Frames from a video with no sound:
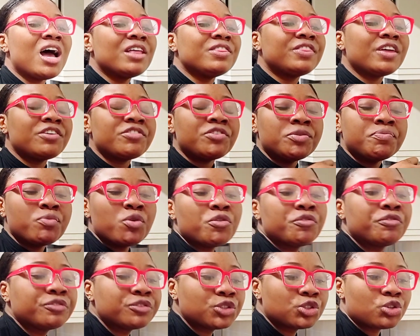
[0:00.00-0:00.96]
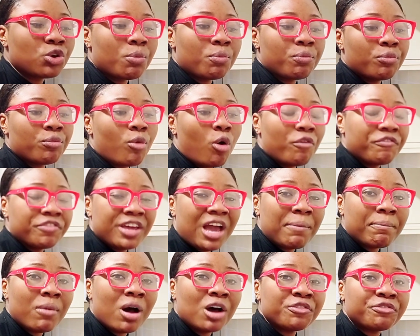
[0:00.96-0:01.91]
they removed some of the
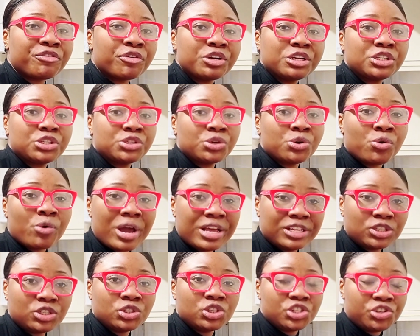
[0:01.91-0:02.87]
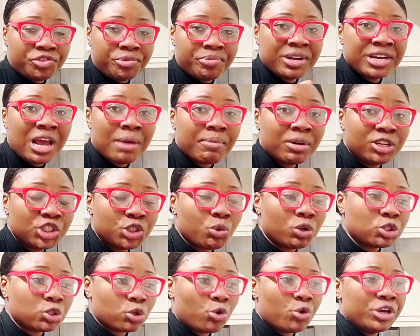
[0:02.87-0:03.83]
amount for the COS, the remaining amount she
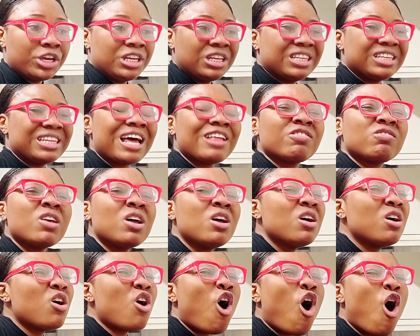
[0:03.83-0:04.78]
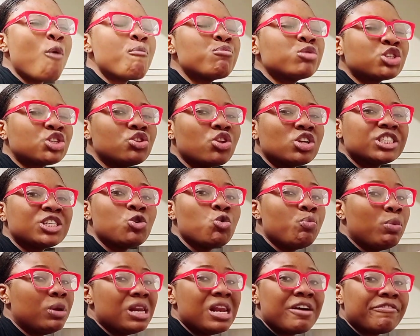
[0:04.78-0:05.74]
was owing, that almost nothing will
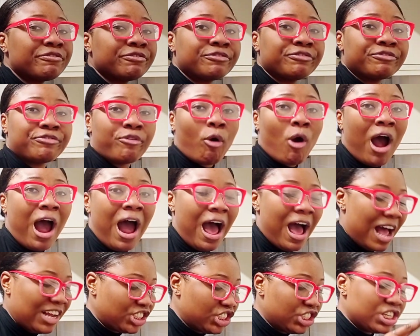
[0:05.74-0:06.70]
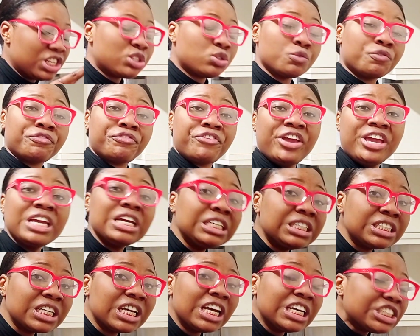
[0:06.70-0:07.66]
be left for her. And she needs to
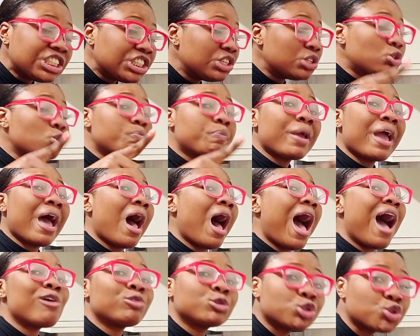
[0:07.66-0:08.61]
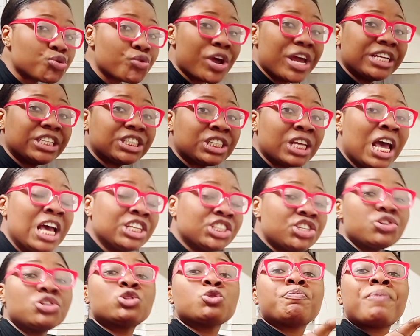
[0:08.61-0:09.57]
feed. She needs to pay her house rent. She
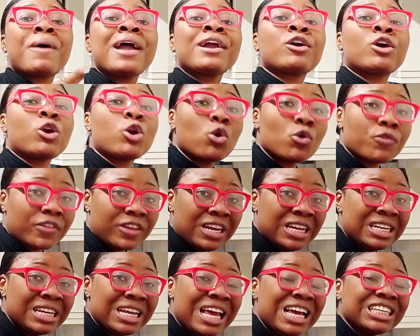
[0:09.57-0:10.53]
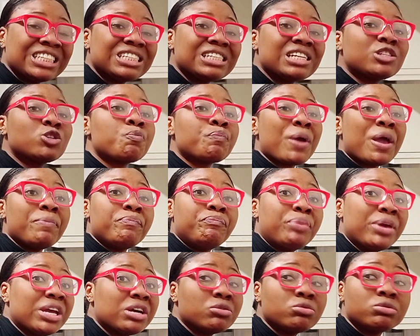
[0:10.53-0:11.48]
needs to buy clothing. She needs to pay
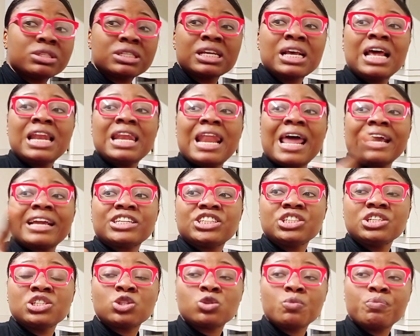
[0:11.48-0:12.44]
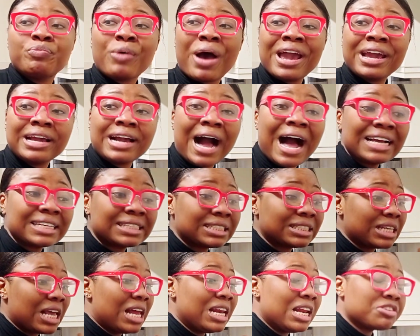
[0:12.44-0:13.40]
bills. Like, she needs to buy
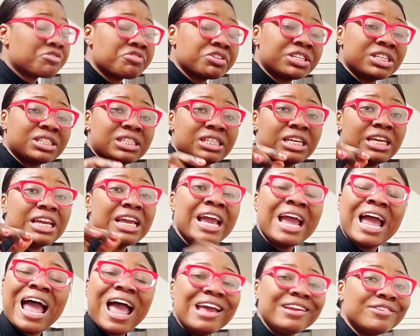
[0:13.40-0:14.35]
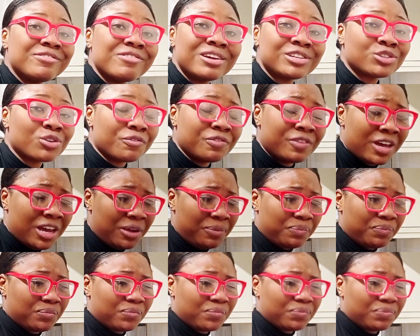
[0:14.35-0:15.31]
gas, electricity, and the rest of
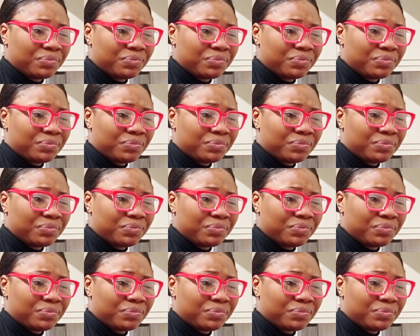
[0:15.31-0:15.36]
them.